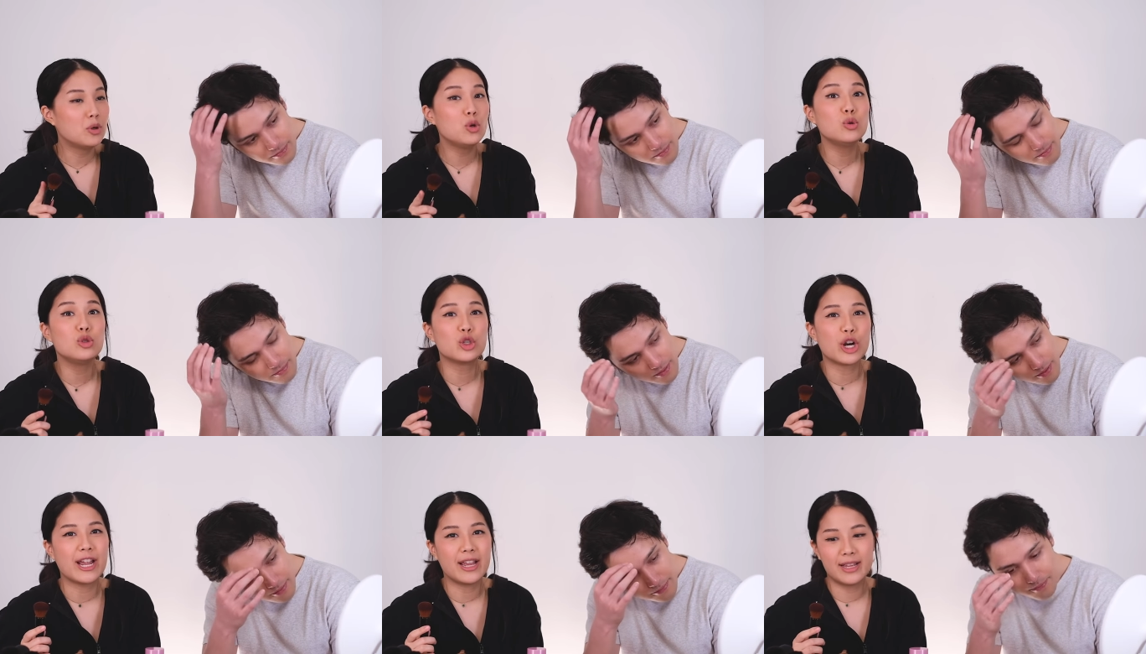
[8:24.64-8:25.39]

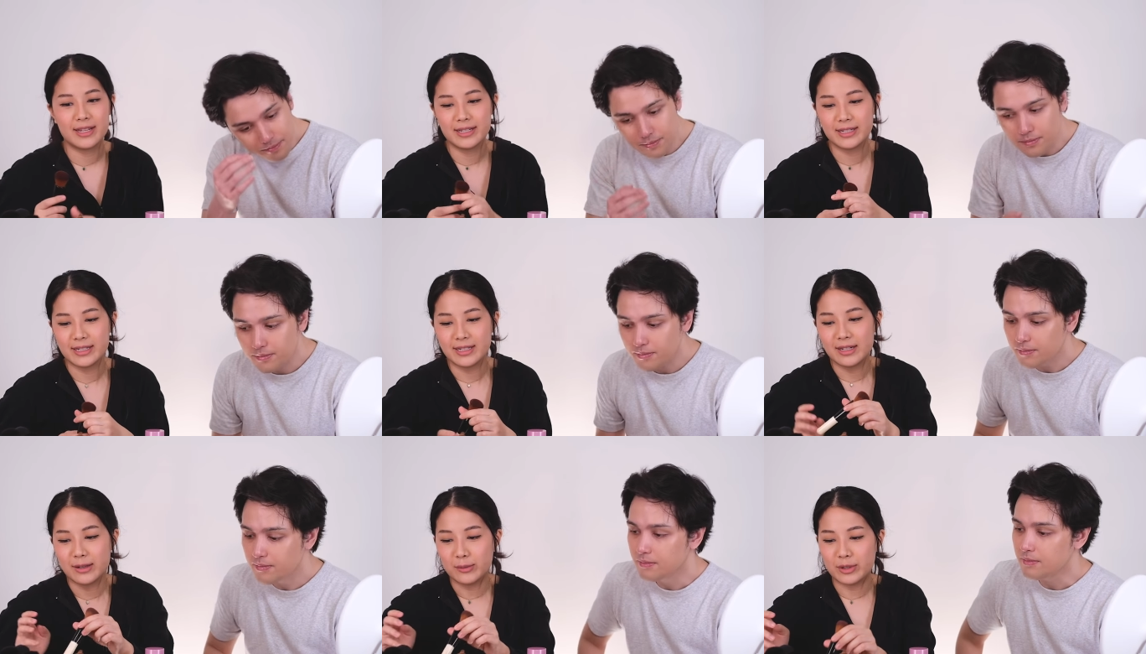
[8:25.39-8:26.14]
Speaker 1: poudre,
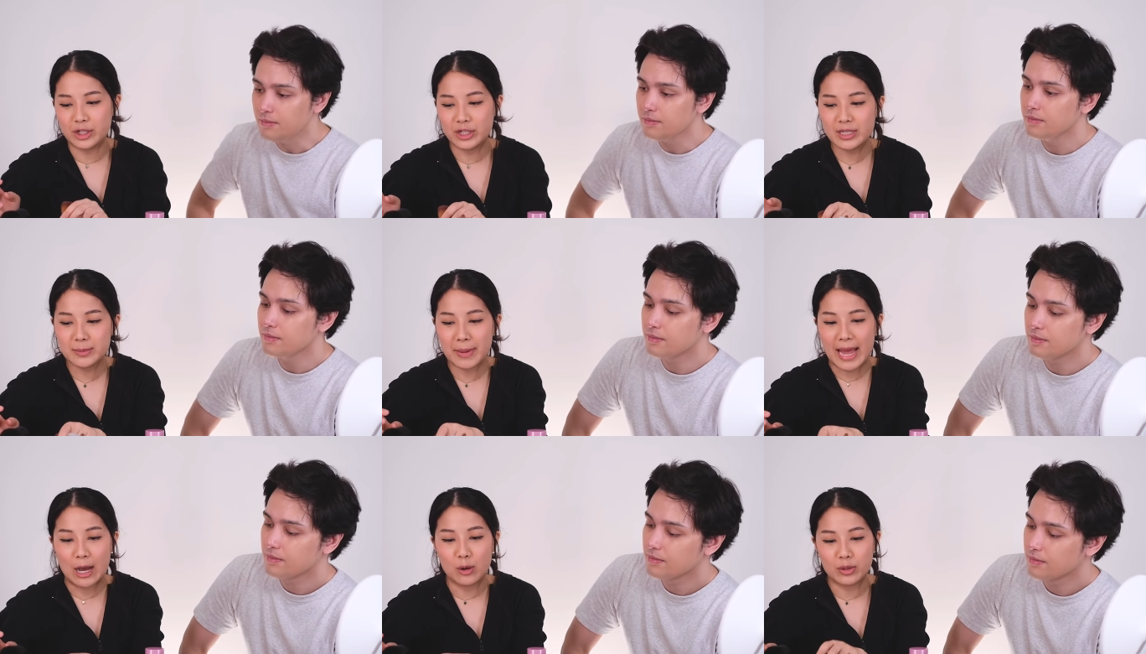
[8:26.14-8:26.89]
which is
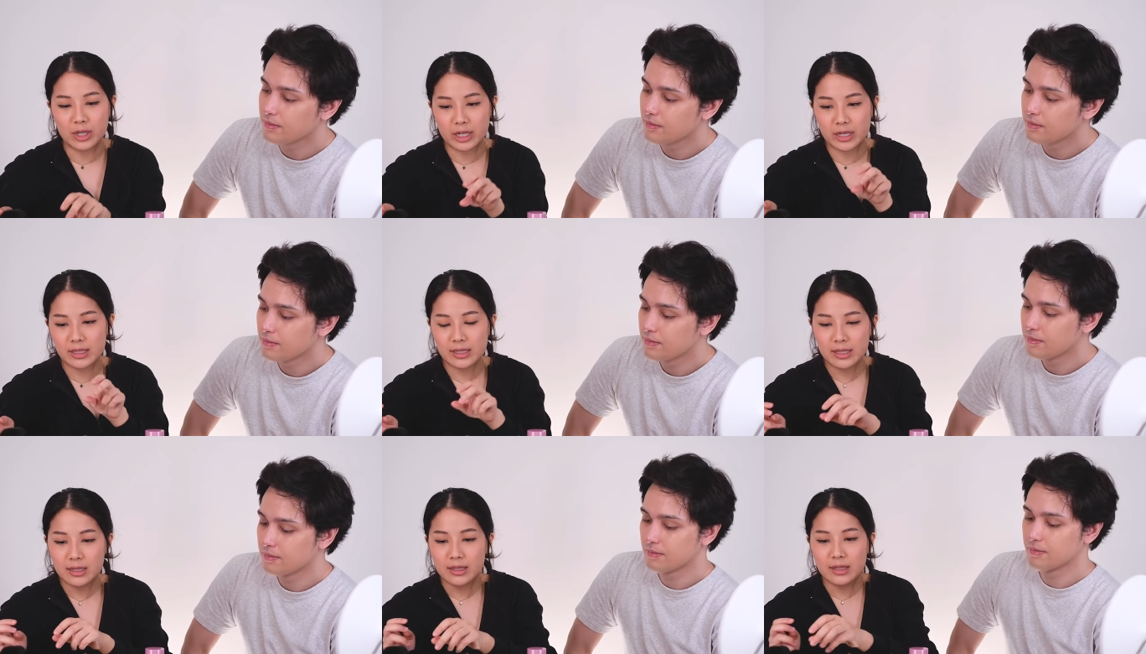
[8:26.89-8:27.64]
powder.
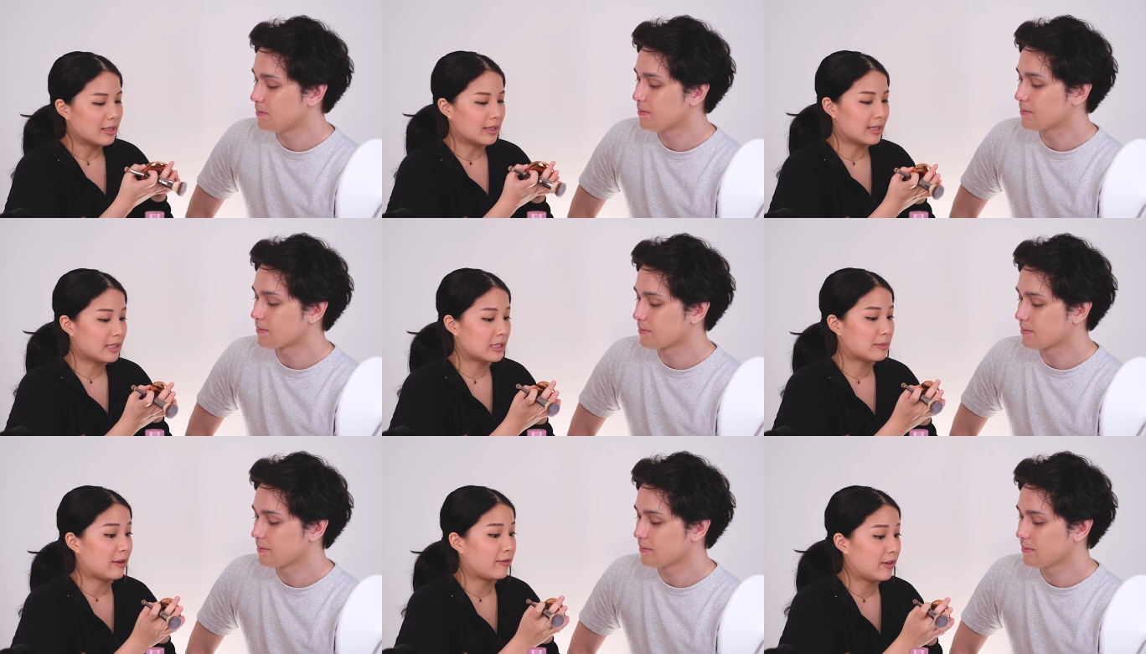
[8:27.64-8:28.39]
Mm. So this is
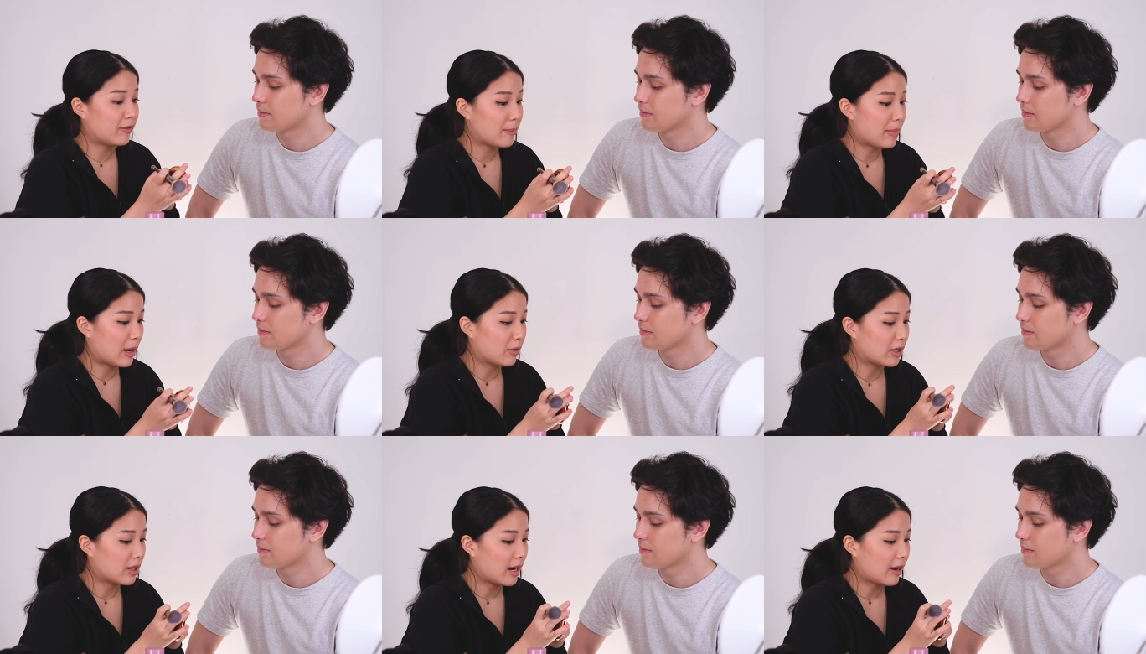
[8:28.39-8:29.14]
my favorite
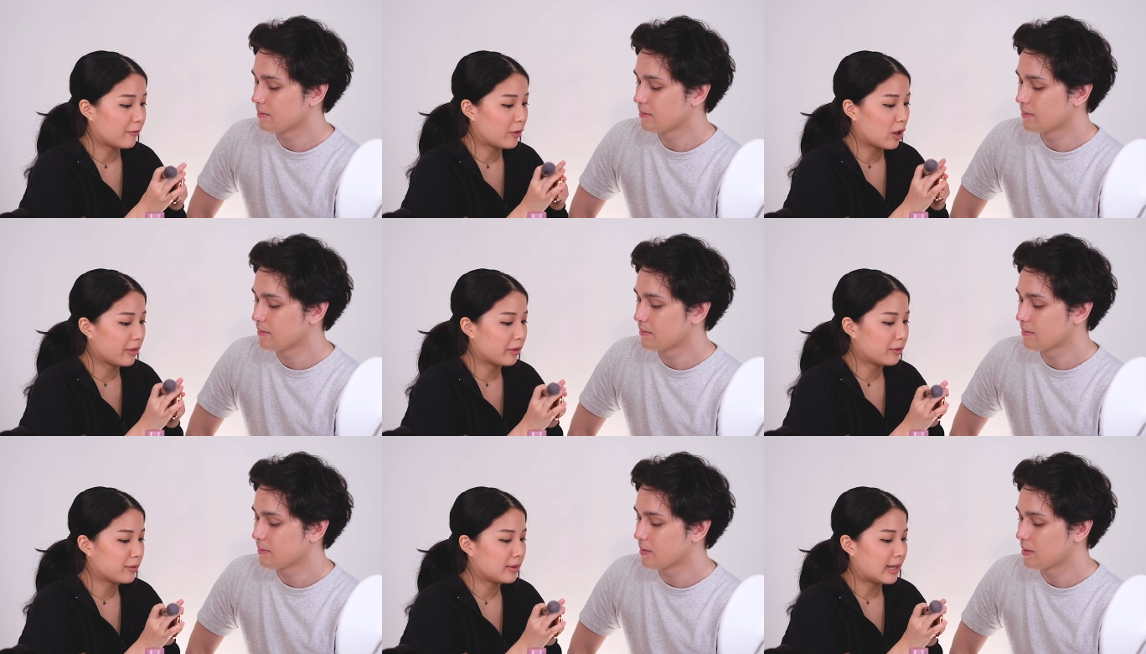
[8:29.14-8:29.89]
powder. I've gone
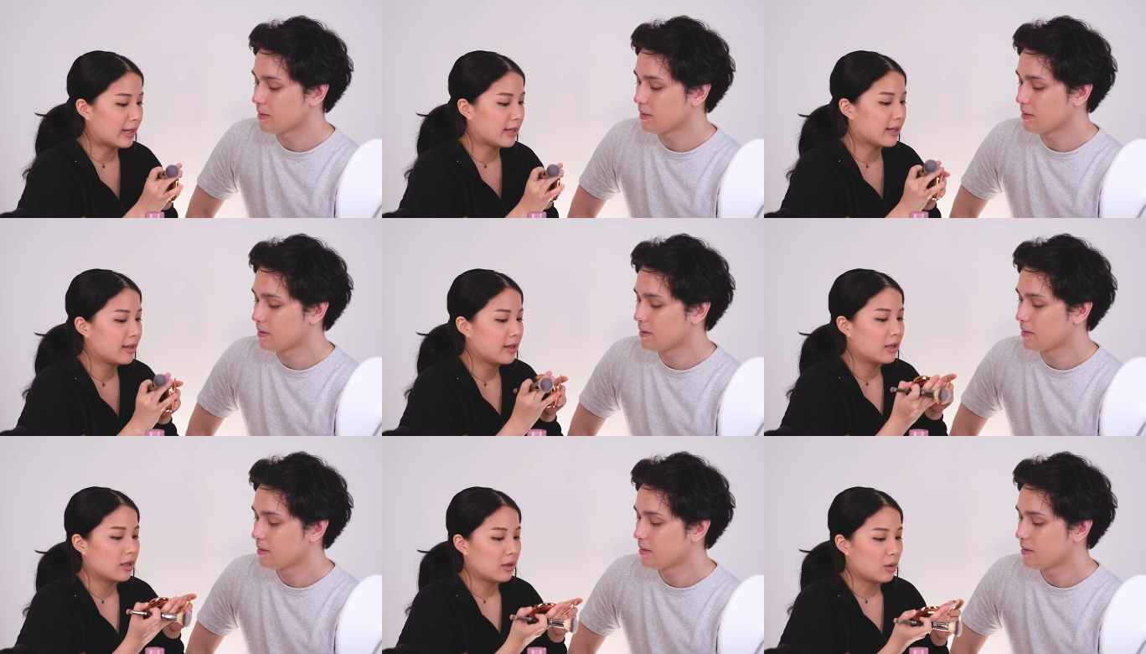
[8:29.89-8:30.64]
through like
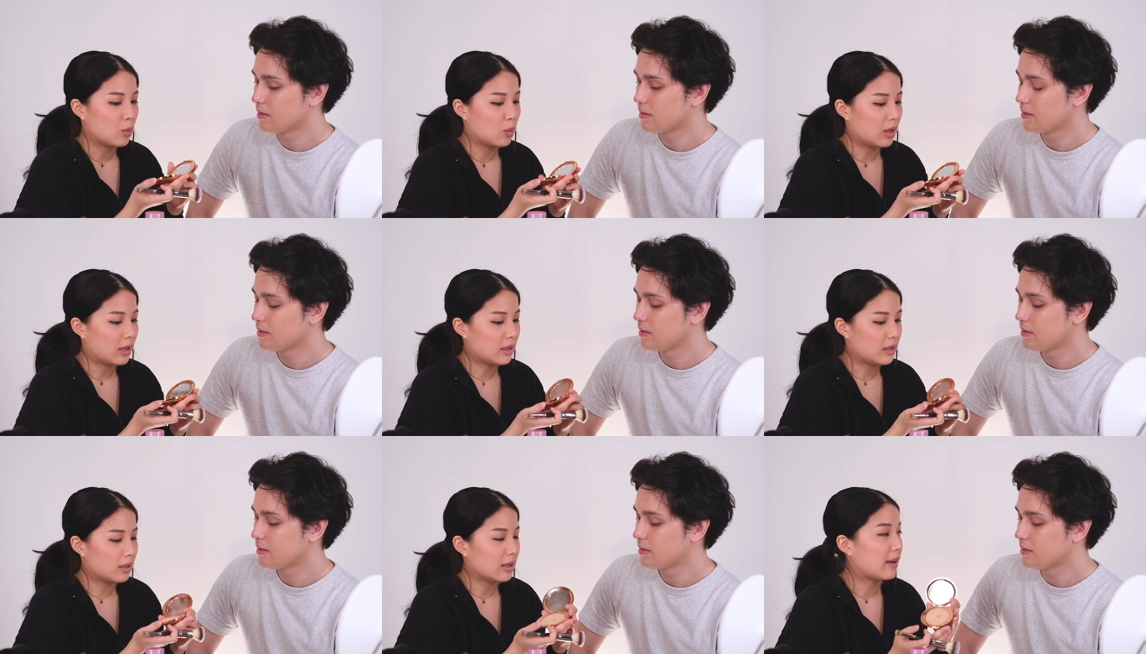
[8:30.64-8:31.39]

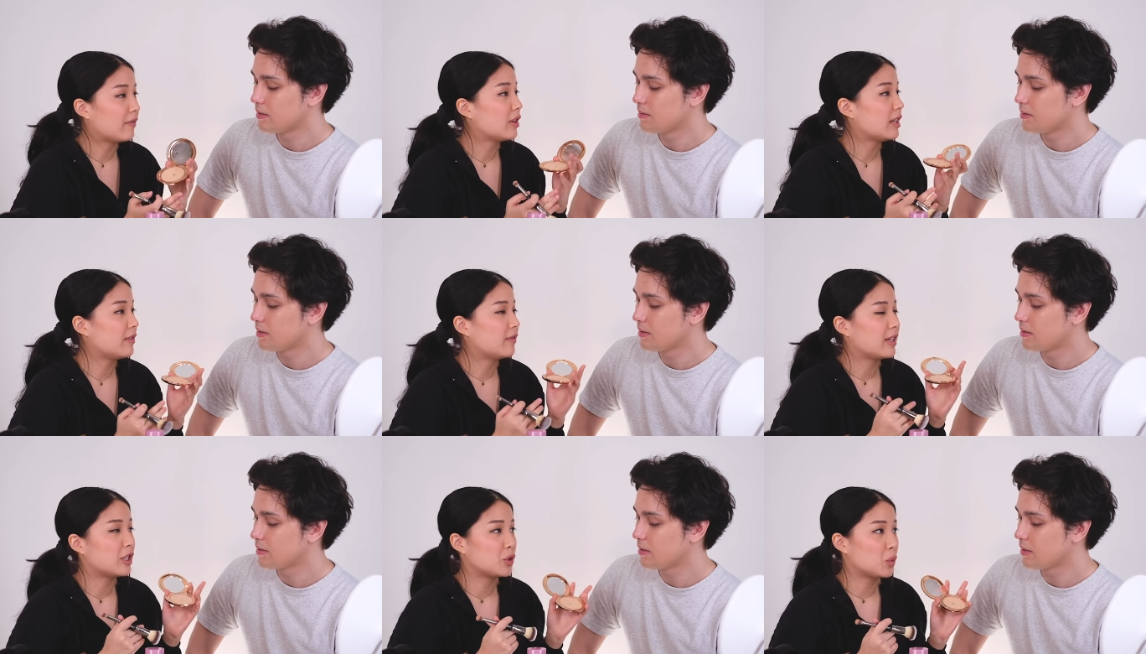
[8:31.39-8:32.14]
one. I've already
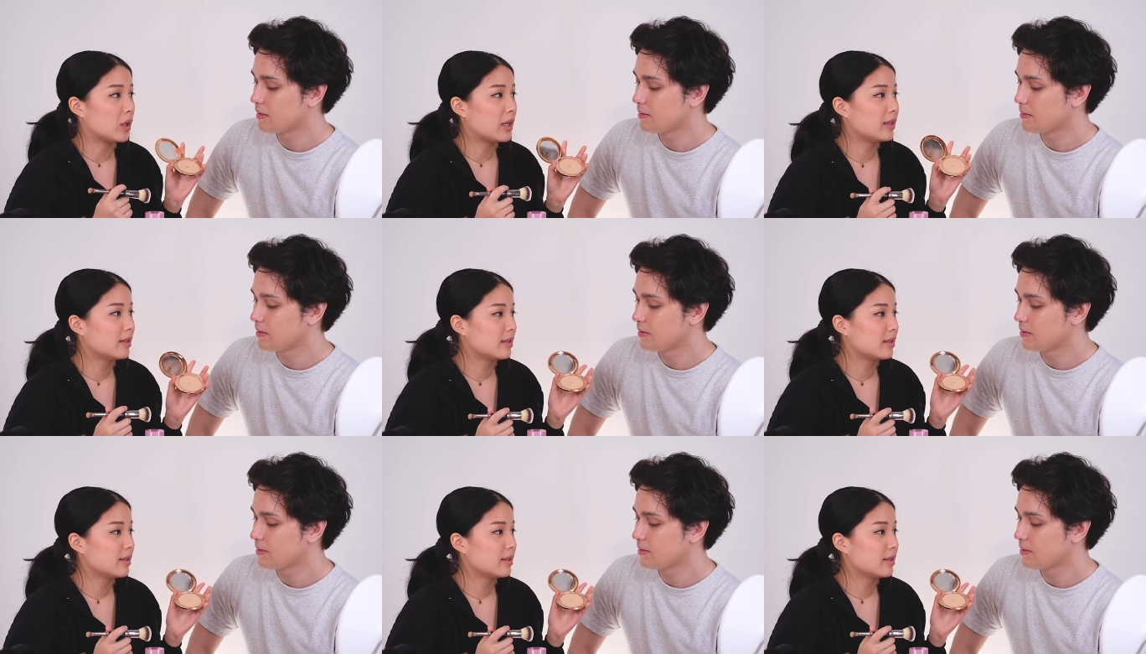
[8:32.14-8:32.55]
finished one.